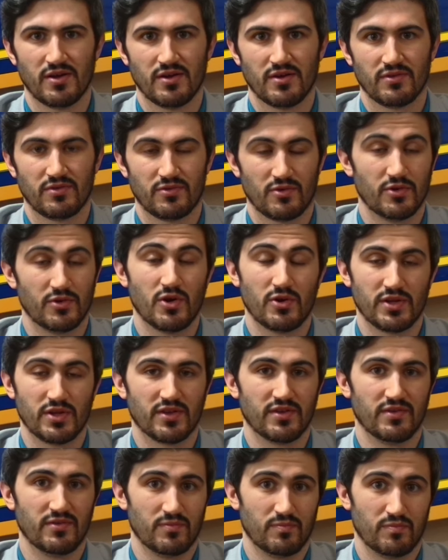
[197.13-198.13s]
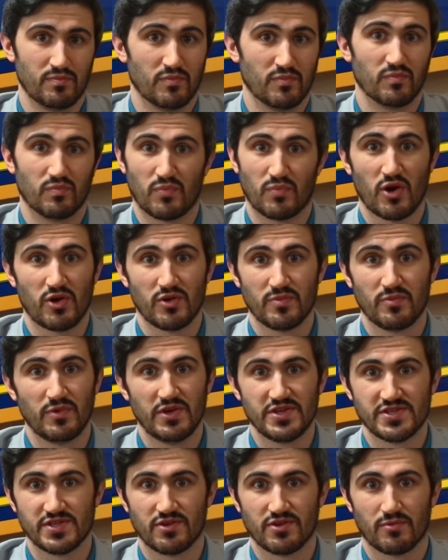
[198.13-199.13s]
they're noting that part of the
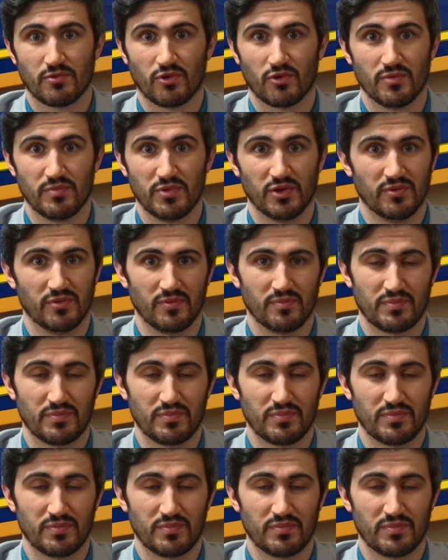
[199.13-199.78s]
reason they're going to